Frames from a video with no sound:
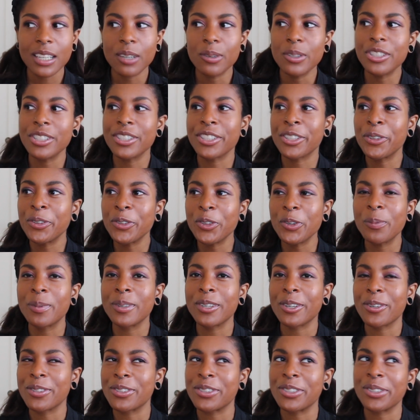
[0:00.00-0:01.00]
which is cool,
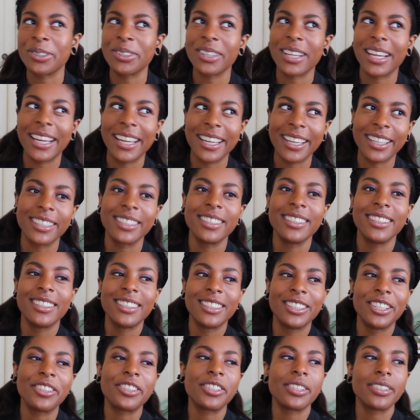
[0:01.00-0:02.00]
but also like
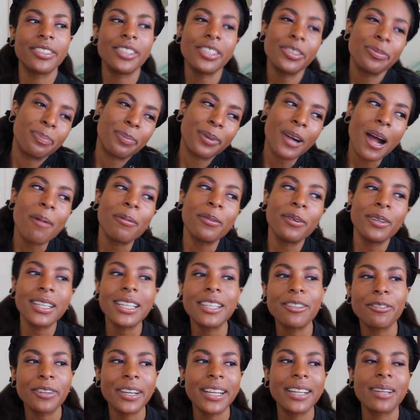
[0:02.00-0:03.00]
you'd
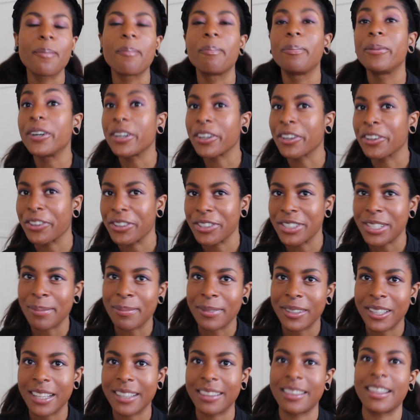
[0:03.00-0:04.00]
probably read a book or
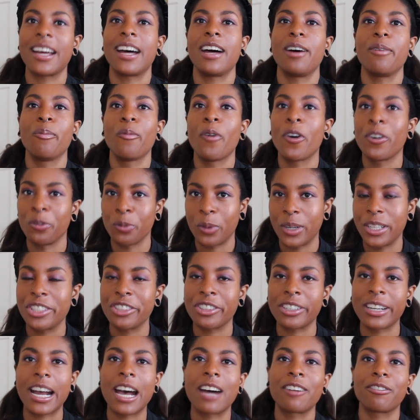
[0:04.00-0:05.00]
something like that on
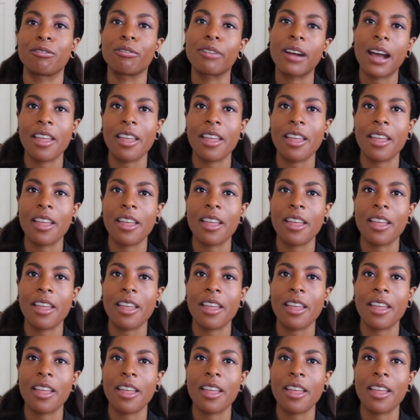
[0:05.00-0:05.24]
witchcraft